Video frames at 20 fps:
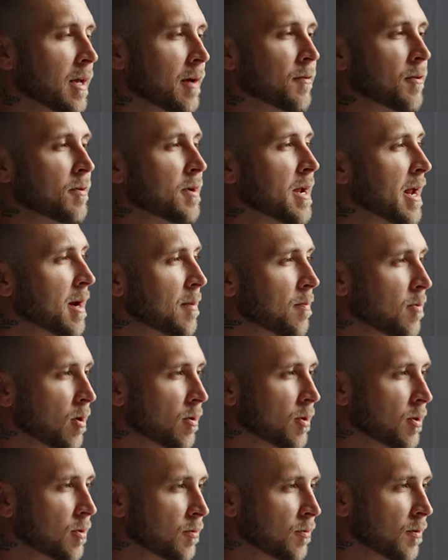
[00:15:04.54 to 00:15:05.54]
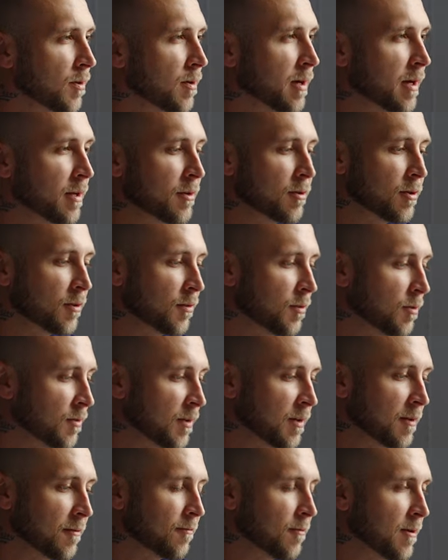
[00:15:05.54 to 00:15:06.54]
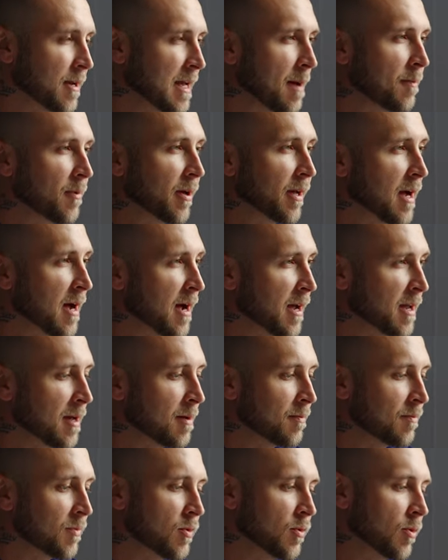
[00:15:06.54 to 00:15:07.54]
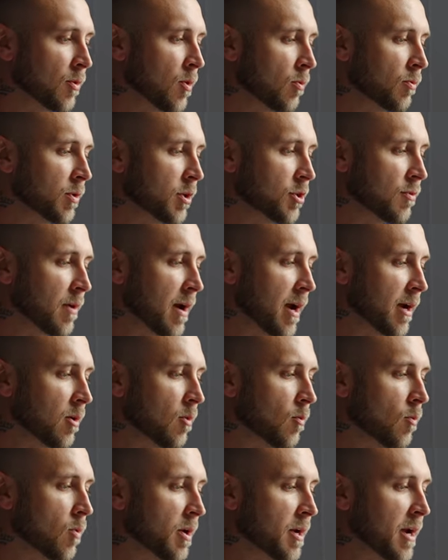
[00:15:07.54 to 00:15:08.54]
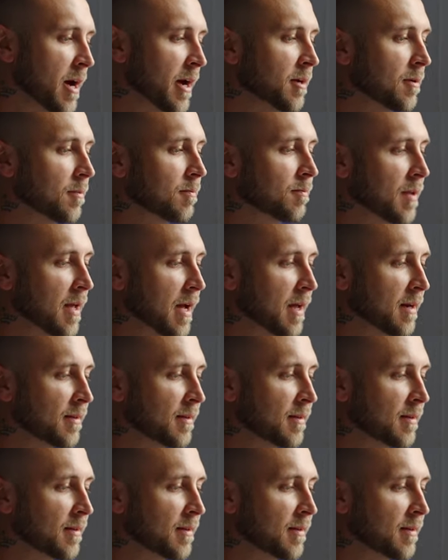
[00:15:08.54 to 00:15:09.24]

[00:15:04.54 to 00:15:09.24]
If you're not a pro user and you're just using the free app like I am, you can only track one item at a